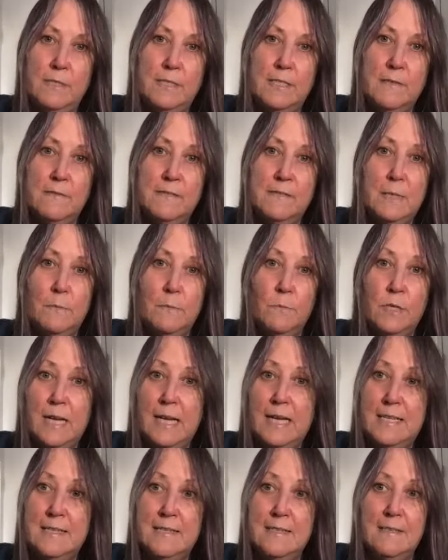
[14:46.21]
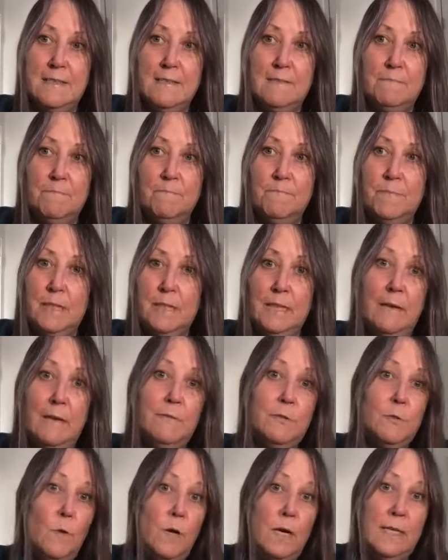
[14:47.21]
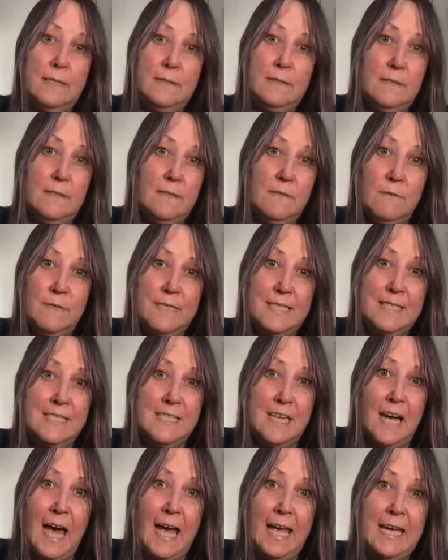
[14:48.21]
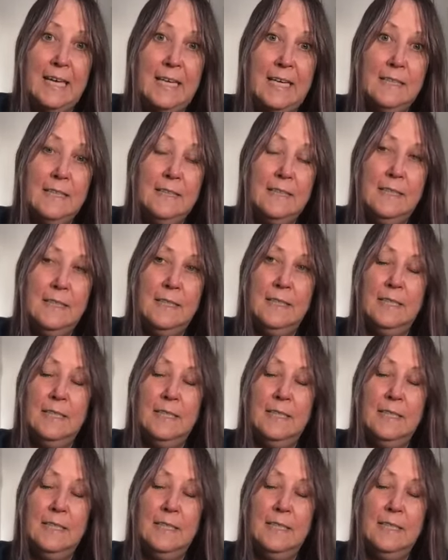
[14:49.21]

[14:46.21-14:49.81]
So if someone has a loved one who is dying,